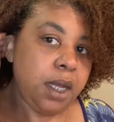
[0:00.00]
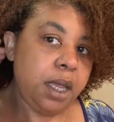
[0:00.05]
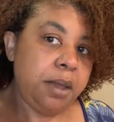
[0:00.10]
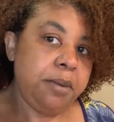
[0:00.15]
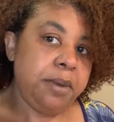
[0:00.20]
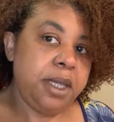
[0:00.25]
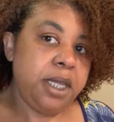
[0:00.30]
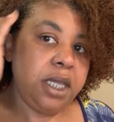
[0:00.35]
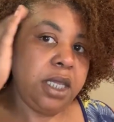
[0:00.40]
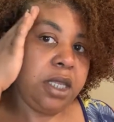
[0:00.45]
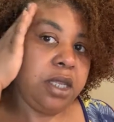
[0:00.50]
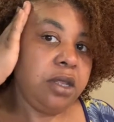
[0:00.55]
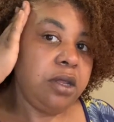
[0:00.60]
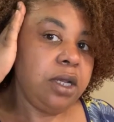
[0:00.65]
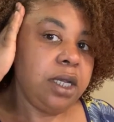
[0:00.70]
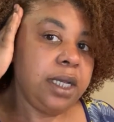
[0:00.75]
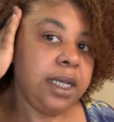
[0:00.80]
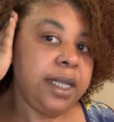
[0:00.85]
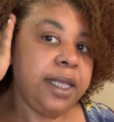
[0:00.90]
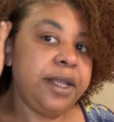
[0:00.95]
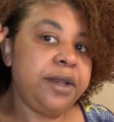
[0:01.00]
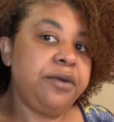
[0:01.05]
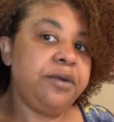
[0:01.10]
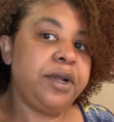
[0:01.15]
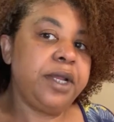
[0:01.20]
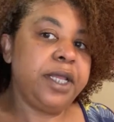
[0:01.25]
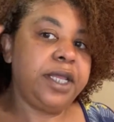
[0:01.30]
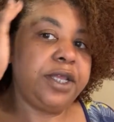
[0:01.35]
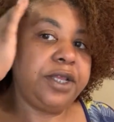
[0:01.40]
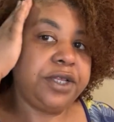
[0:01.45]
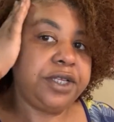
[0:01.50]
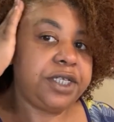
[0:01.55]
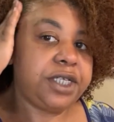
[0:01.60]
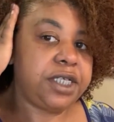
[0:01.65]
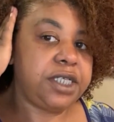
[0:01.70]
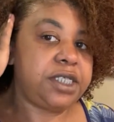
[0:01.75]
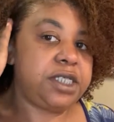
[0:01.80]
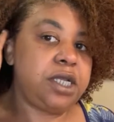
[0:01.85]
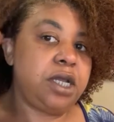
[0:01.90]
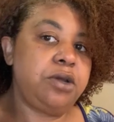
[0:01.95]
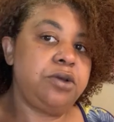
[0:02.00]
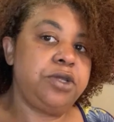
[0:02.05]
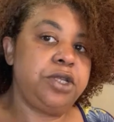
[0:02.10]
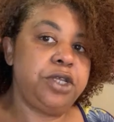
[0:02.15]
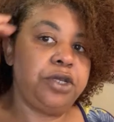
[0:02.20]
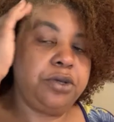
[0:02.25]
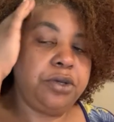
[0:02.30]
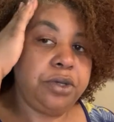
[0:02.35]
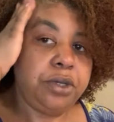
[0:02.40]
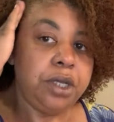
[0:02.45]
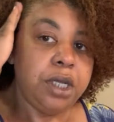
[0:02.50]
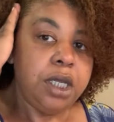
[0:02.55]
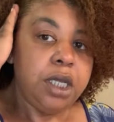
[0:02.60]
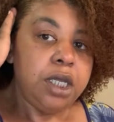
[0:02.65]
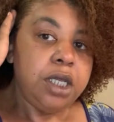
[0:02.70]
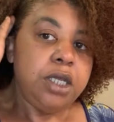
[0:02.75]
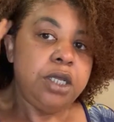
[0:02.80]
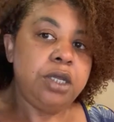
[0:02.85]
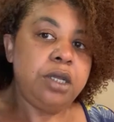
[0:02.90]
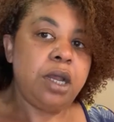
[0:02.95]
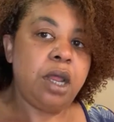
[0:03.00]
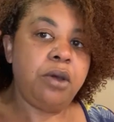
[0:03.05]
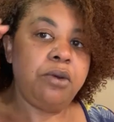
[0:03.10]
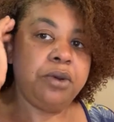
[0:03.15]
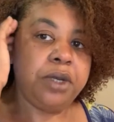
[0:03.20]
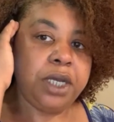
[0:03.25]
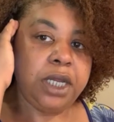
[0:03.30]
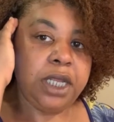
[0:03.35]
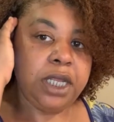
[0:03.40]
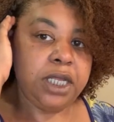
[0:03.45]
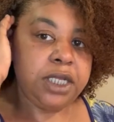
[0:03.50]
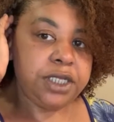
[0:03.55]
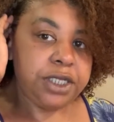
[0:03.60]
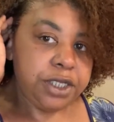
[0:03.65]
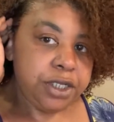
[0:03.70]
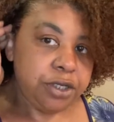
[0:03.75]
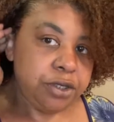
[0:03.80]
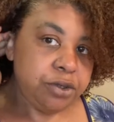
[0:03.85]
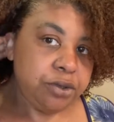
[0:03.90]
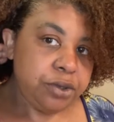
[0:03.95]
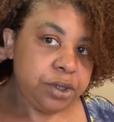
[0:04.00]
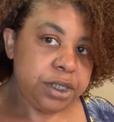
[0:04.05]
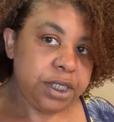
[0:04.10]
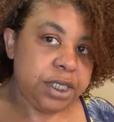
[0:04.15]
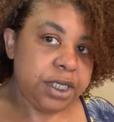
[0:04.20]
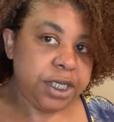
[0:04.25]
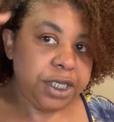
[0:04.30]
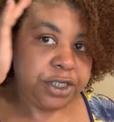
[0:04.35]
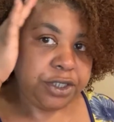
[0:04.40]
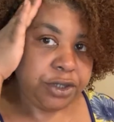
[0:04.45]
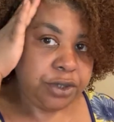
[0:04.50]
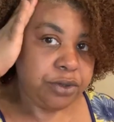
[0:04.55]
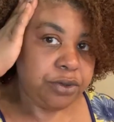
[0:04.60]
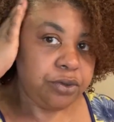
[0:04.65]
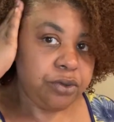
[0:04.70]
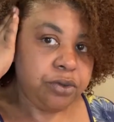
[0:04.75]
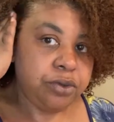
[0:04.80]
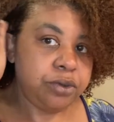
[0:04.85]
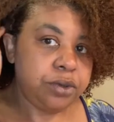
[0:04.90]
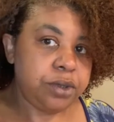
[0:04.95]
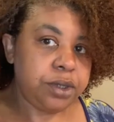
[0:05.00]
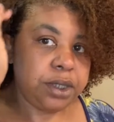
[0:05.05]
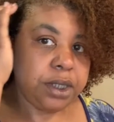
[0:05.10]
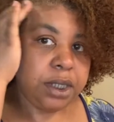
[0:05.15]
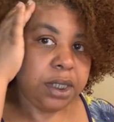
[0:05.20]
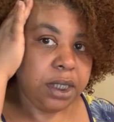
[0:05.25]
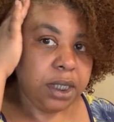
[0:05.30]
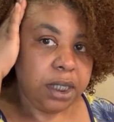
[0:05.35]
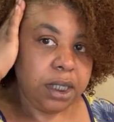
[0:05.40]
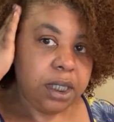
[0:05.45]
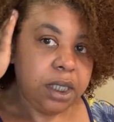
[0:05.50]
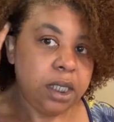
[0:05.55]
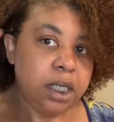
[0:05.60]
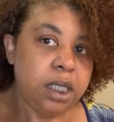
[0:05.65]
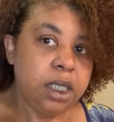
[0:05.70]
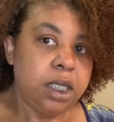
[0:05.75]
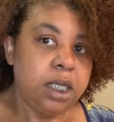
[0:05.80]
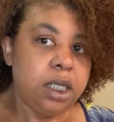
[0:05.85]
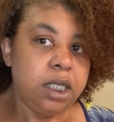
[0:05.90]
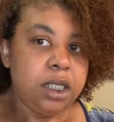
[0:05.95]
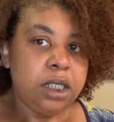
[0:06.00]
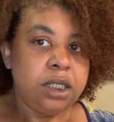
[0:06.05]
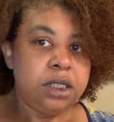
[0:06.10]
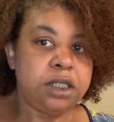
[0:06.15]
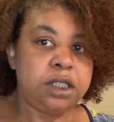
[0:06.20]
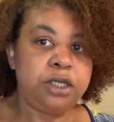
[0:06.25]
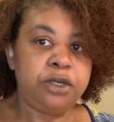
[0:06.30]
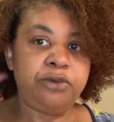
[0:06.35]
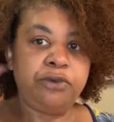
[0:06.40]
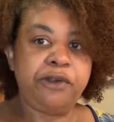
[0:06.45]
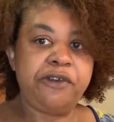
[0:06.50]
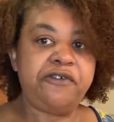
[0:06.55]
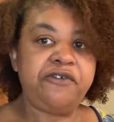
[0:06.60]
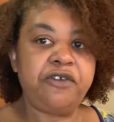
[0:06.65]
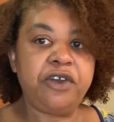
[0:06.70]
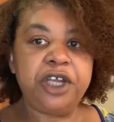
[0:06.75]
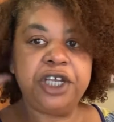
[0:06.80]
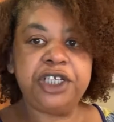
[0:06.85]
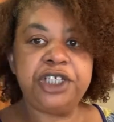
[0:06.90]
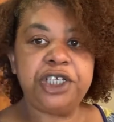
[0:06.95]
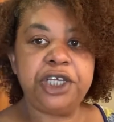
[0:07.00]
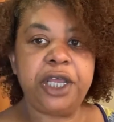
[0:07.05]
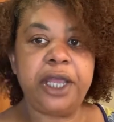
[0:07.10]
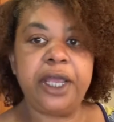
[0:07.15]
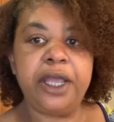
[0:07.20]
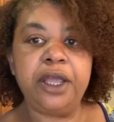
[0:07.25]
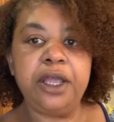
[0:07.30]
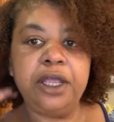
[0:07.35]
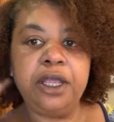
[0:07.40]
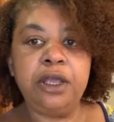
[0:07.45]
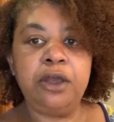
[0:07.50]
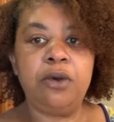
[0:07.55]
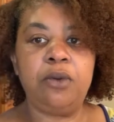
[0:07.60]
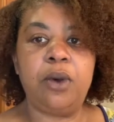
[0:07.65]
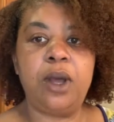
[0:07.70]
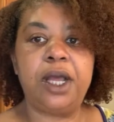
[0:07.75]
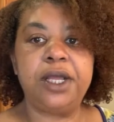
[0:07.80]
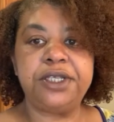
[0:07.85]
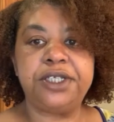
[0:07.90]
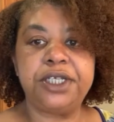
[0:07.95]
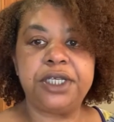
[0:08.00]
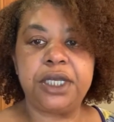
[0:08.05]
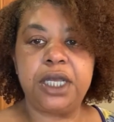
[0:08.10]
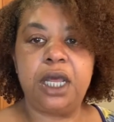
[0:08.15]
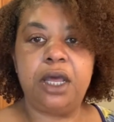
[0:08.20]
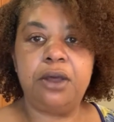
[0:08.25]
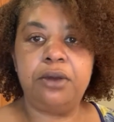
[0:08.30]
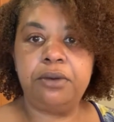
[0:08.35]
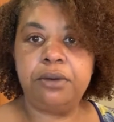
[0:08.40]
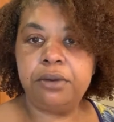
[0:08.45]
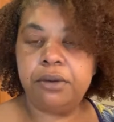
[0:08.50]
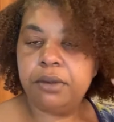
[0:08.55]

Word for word: man. You literally just don't you you don't need to use any tools to refresh your your wash and go.